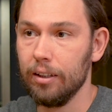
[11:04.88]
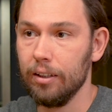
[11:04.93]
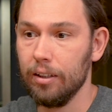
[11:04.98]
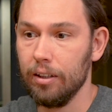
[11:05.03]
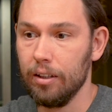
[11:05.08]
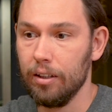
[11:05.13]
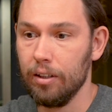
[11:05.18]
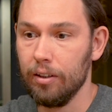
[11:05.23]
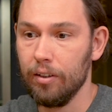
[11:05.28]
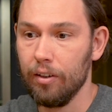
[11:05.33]

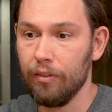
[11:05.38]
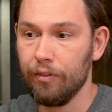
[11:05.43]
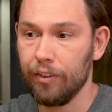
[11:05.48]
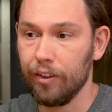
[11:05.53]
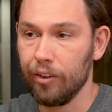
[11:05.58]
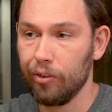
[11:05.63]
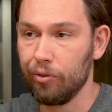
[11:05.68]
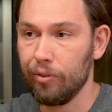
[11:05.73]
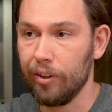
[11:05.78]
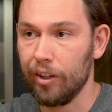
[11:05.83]
a
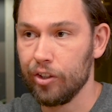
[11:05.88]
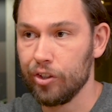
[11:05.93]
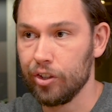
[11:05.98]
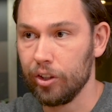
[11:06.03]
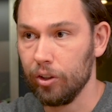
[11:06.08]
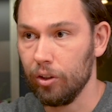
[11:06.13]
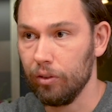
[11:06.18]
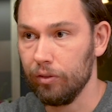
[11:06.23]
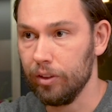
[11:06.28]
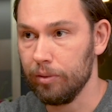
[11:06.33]
first
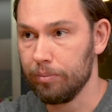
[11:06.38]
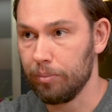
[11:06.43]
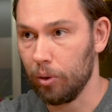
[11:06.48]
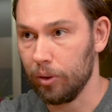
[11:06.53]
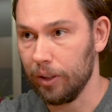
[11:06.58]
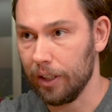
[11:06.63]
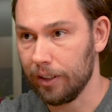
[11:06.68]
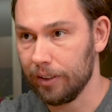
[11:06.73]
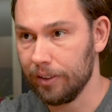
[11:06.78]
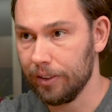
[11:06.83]
version of the
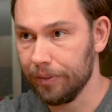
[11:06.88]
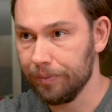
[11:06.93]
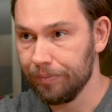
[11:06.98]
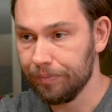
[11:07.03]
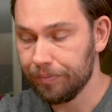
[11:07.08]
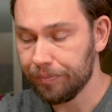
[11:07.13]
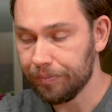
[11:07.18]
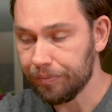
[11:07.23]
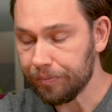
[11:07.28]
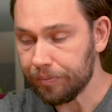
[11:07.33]
product,
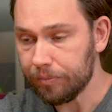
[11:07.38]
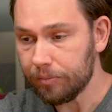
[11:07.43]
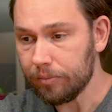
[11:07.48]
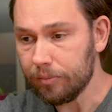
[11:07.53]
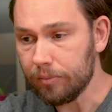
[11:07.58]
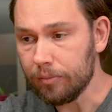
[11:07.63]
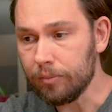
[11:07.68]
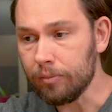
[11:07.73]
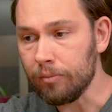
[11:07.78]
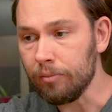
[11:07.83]

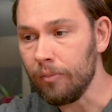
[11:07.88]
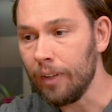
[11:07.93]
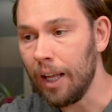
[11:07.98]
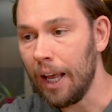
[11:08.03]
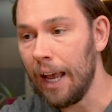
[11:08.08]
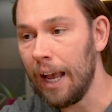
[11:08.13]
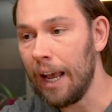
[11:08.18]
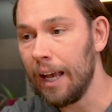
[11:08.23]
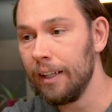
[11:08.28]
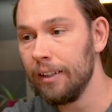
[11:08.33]

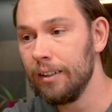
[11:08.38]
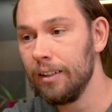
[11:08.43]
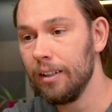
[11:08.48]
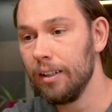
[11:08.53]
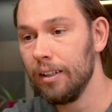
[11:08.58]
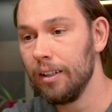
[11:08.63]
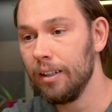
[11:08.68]
and